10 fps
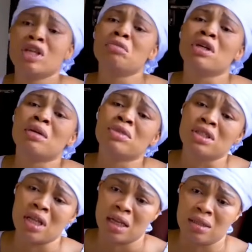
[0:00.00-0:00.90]
Biko, them
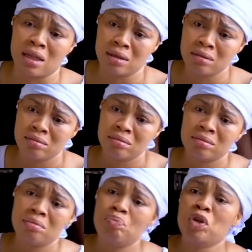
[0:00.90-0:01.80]
dinner now.
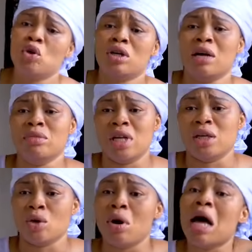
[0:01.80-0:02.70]
Biko, come
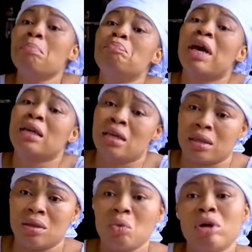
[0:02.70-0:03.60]
now, yo. I'm
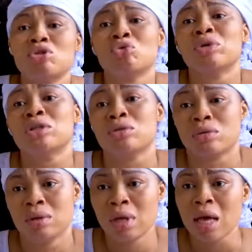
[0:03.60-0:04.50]
begging. What do we
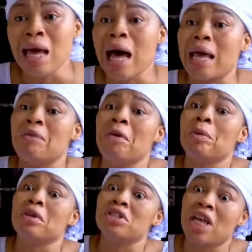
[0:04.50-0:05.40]
do? I have
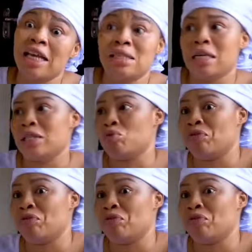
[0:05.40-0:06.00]
apologized. He has